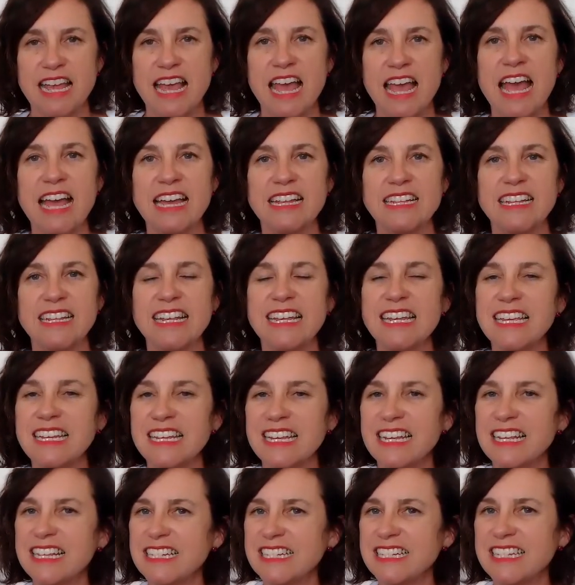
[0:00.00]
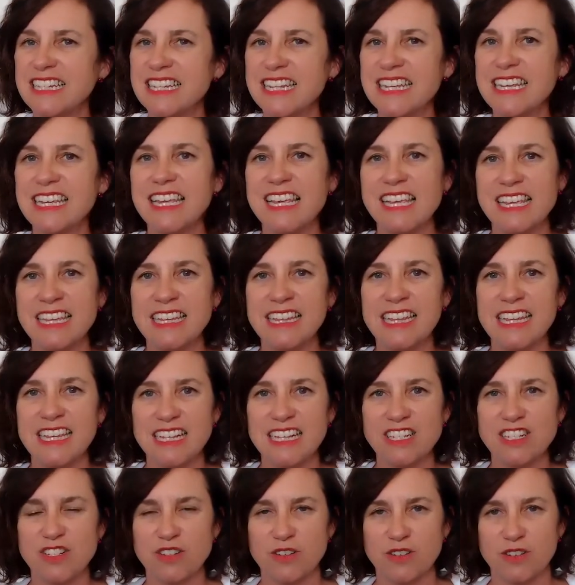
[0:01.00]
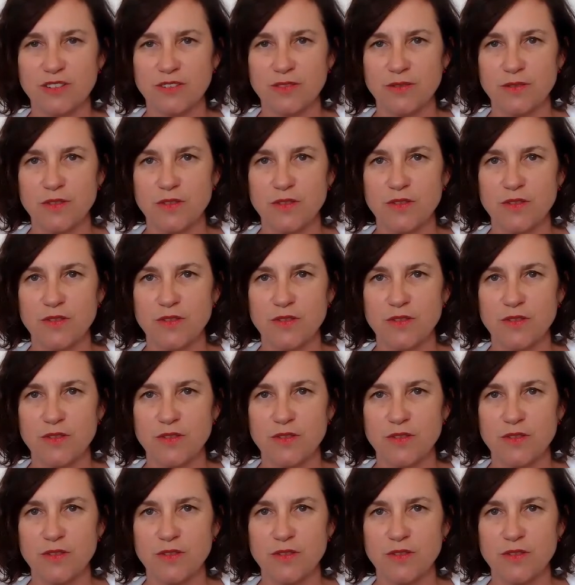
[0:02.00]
And it is the elixir